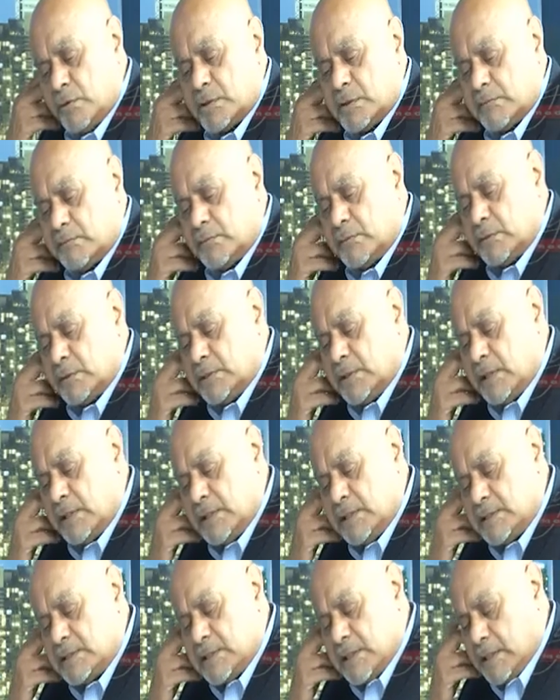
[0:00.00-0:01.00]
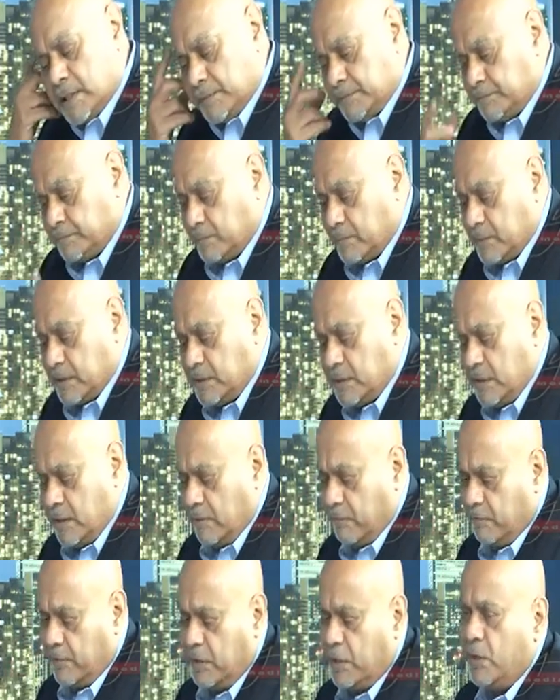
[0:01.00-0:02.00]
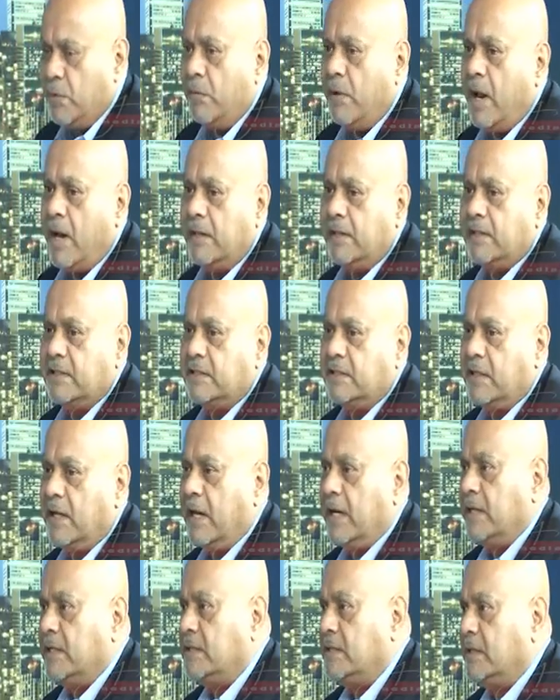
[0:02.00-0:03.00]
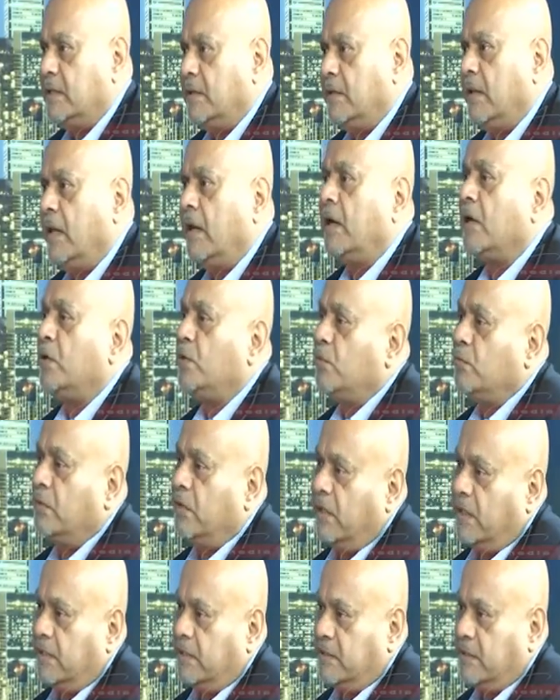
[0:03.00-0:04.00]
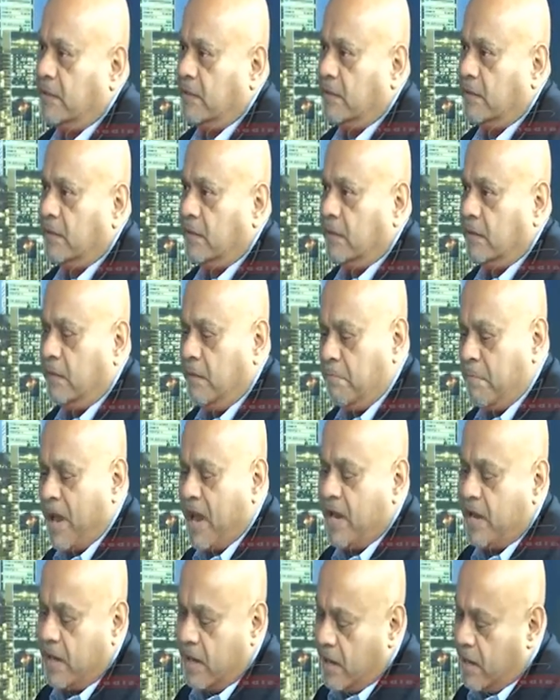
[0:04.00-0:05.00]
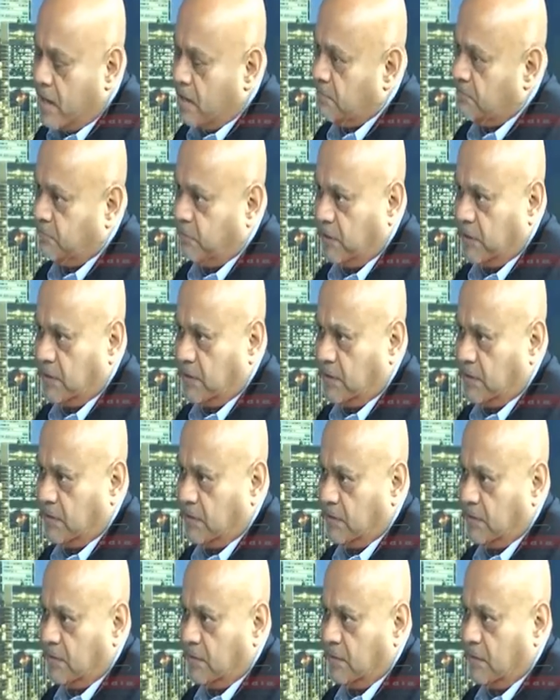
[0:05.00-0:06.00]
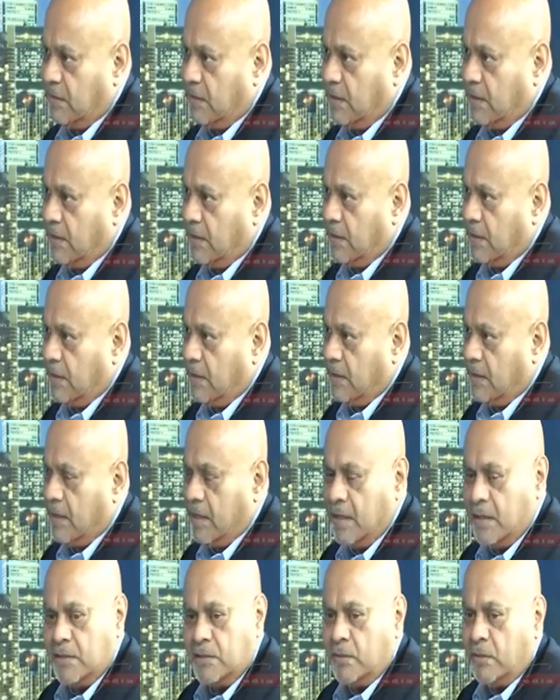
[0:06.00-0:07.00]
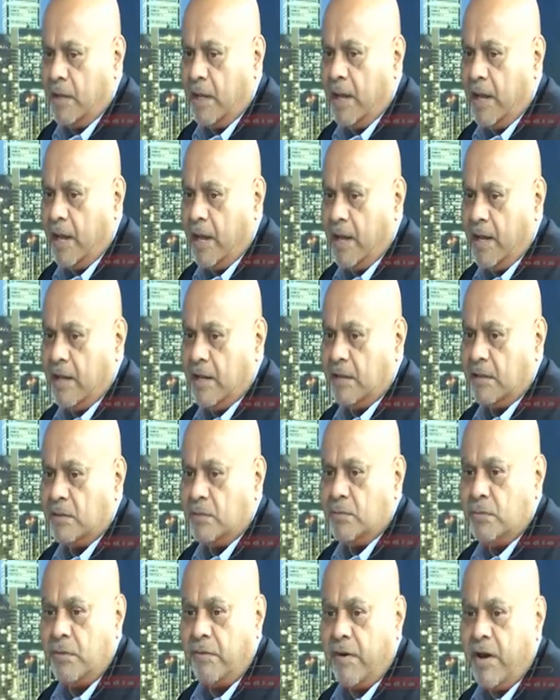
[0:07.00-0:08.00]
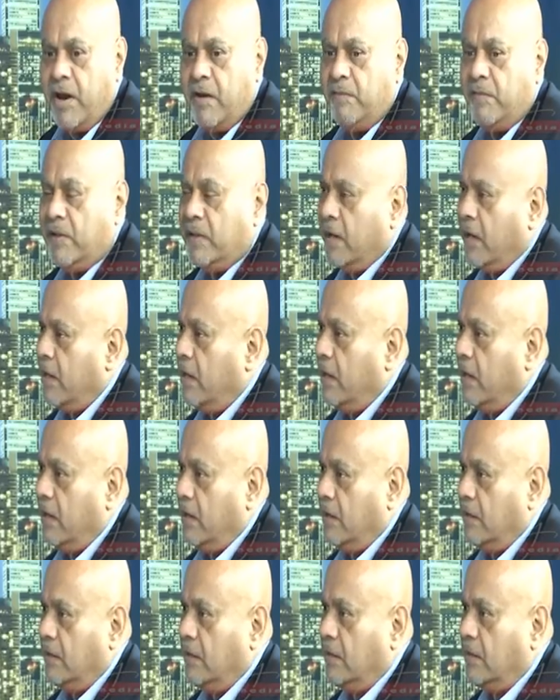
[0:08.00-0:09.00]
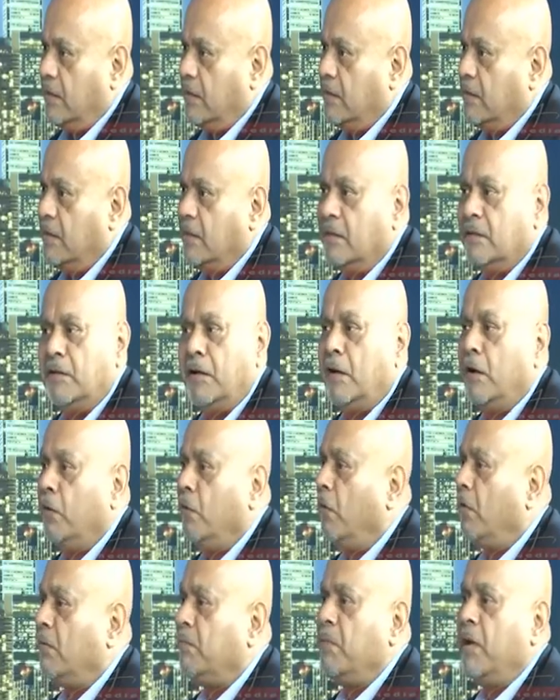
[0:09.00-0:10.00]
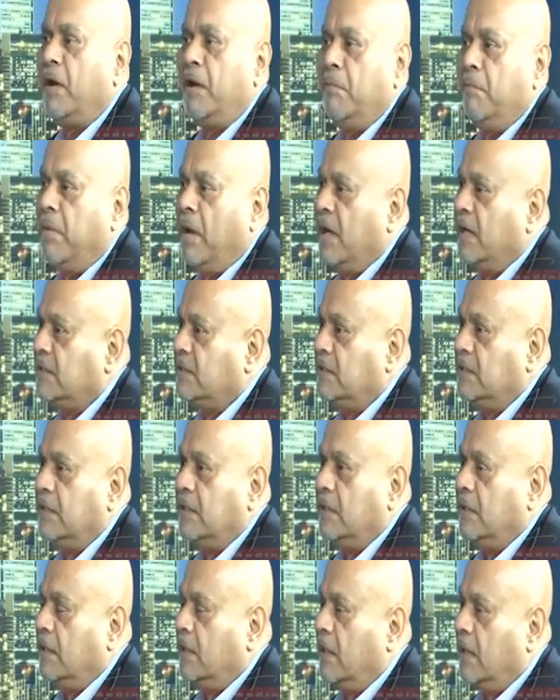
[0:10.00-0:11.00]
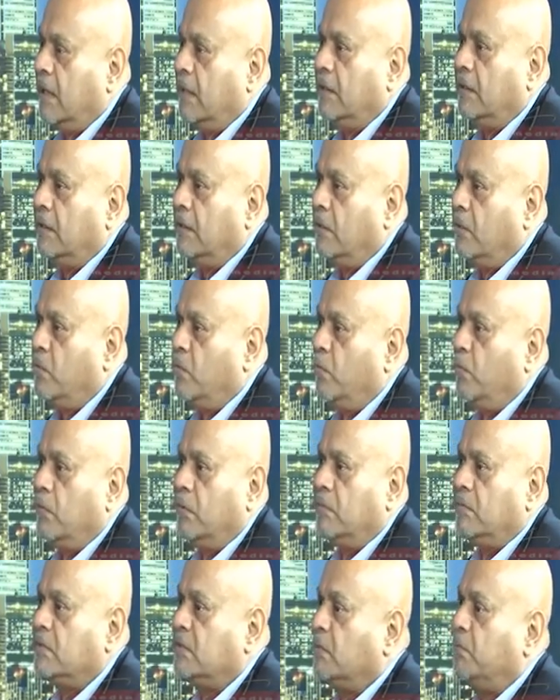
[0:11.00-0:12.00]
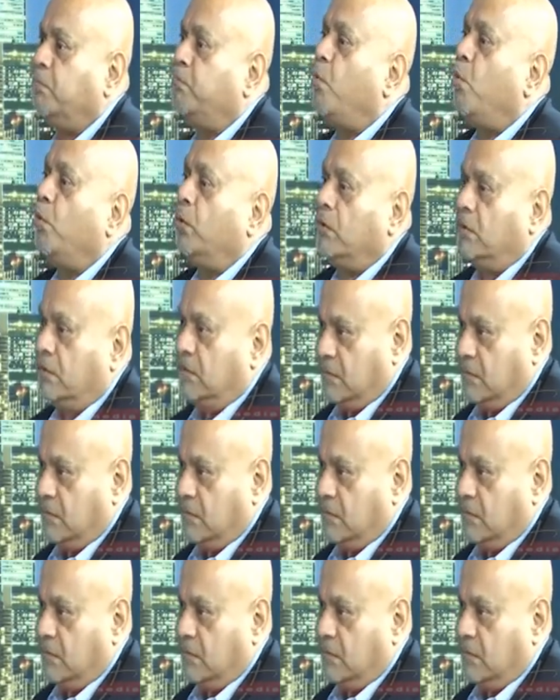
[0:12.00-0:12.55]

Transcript: Of course, there is. See, with United States, there are two things. The banking comfort. Today, to trade with India, there are not many banks here in Canada who would support